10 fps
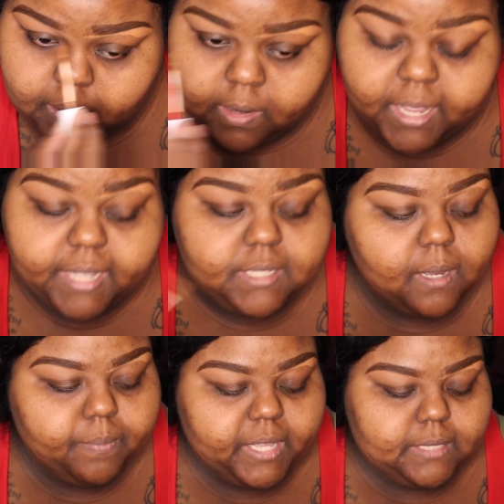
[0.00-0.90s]
did
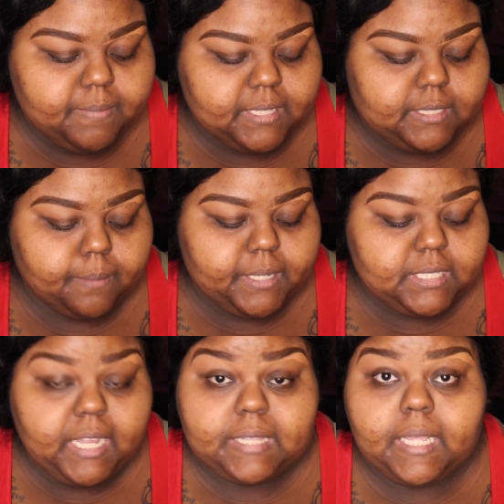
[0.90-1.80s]
something that's messed up, it's
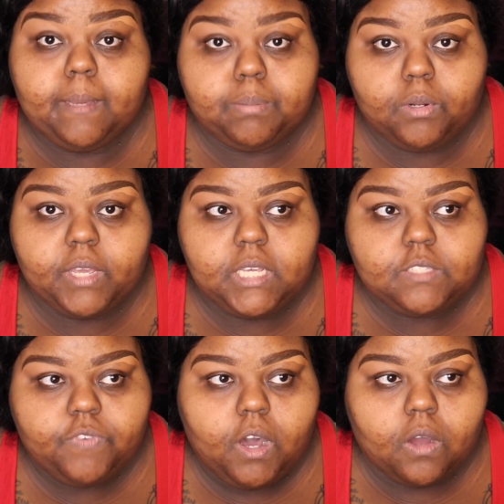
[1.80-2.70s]
not the employee's
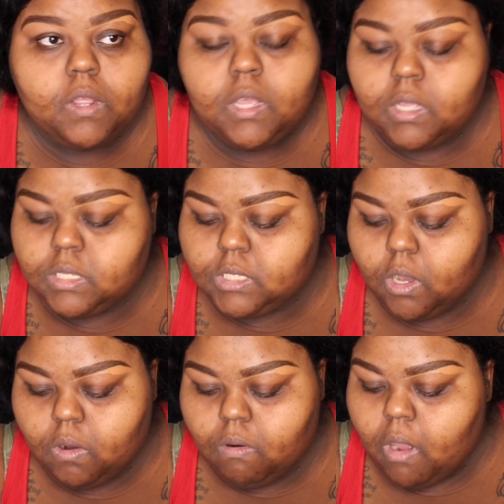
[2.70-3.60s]
fault.
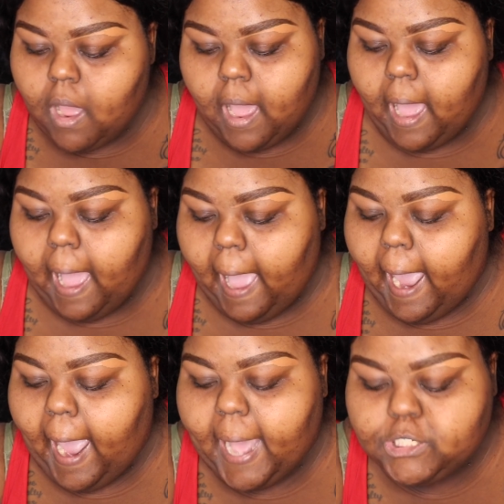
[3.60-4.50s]
So
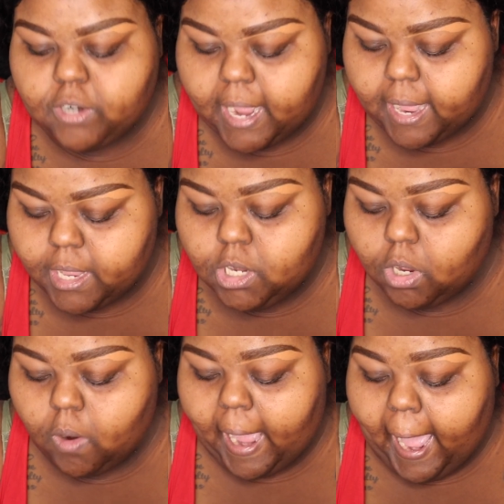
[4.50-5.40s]
I try, you
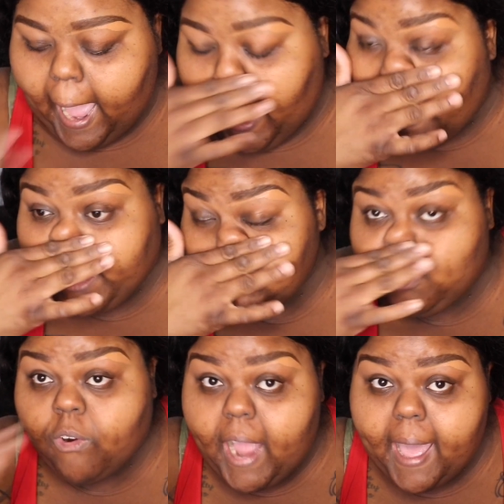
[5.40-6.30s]
know,
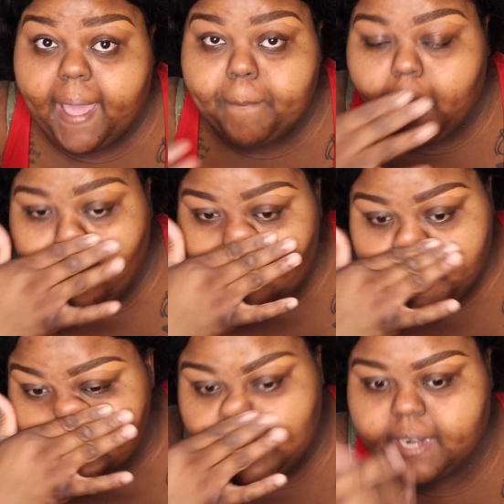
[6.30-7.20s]
my
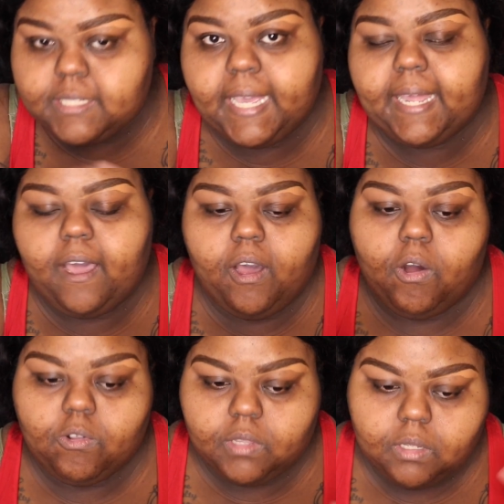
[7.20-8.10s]
hardest not to take it out
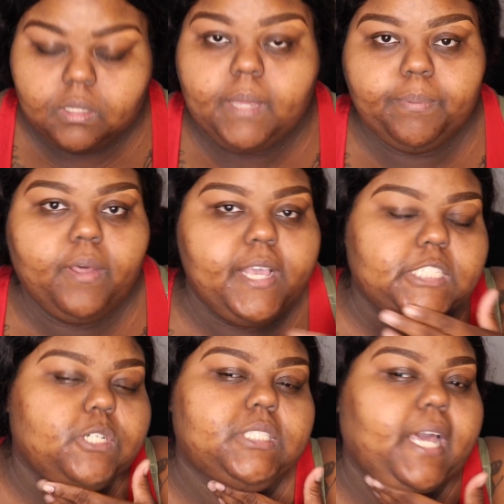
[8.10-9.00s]
on the employee.
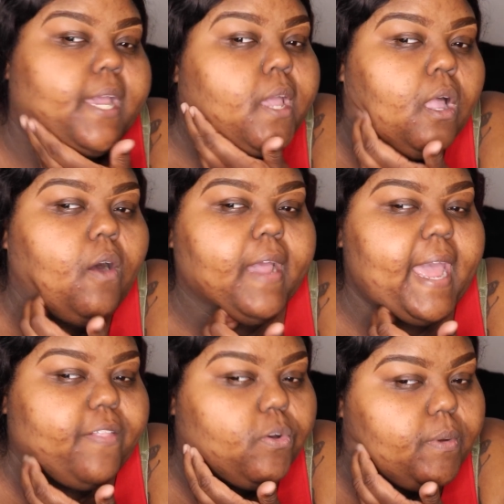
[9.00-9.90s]
So it's like, okay,
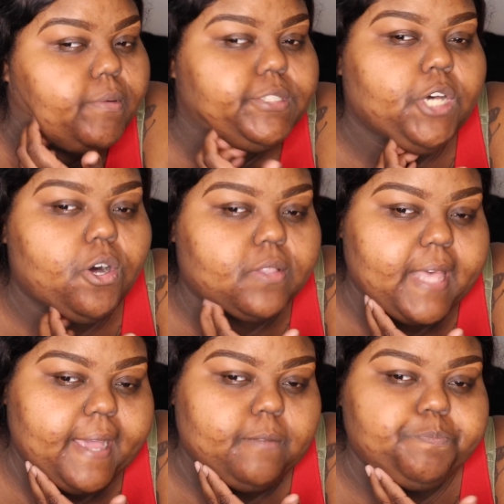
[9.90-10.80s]
after we were told
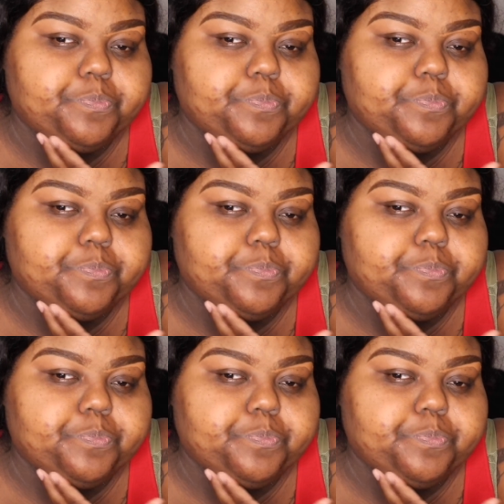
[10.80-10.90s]
that,